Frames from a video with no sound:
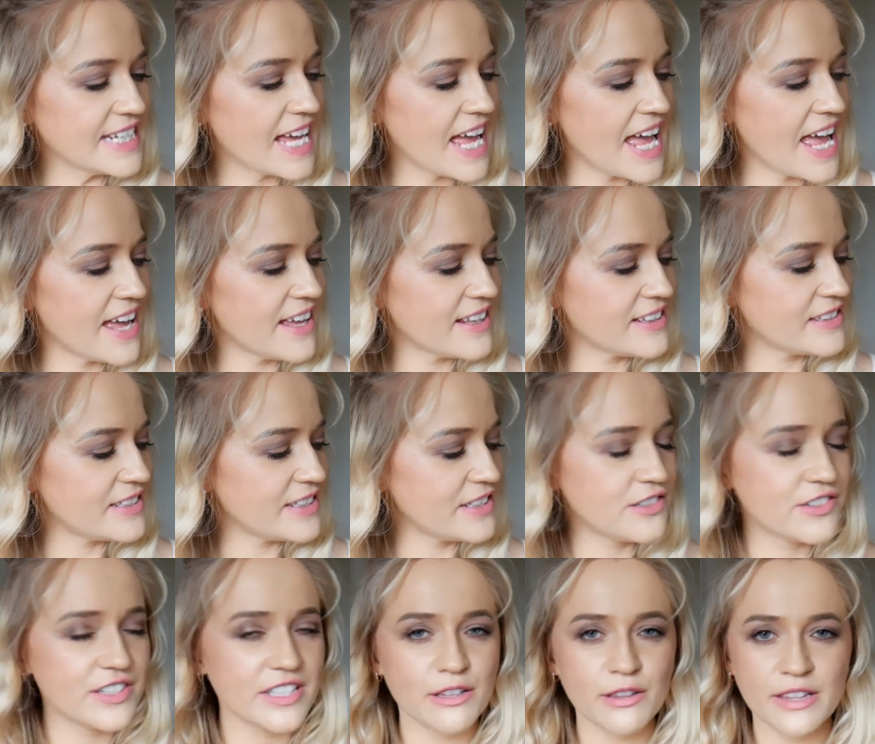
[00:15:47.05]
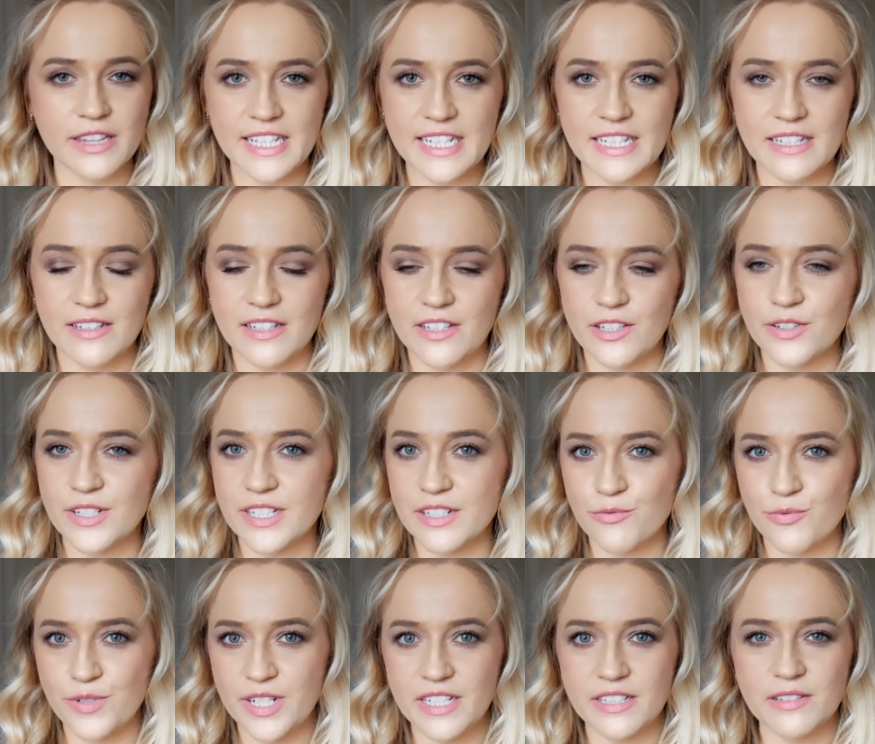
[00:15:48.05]
and you
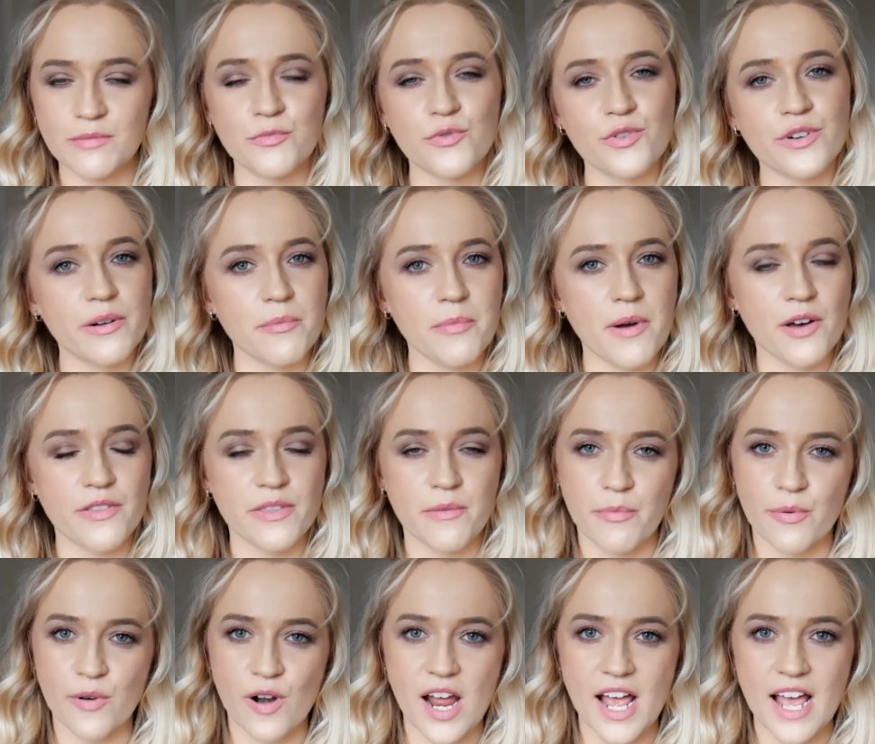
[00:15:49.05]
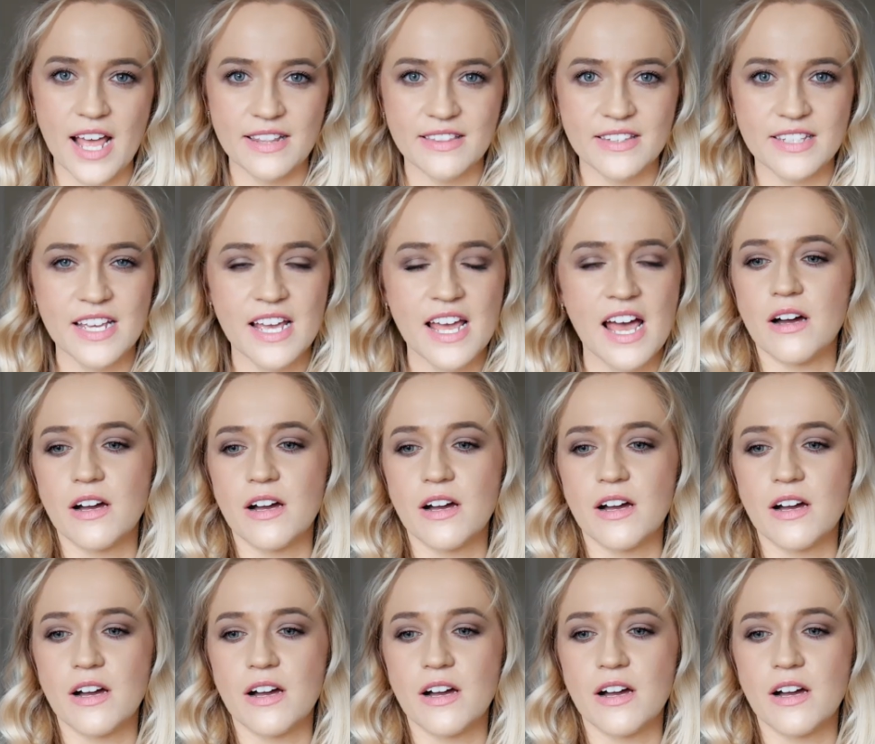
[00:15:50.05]
can read more about the brand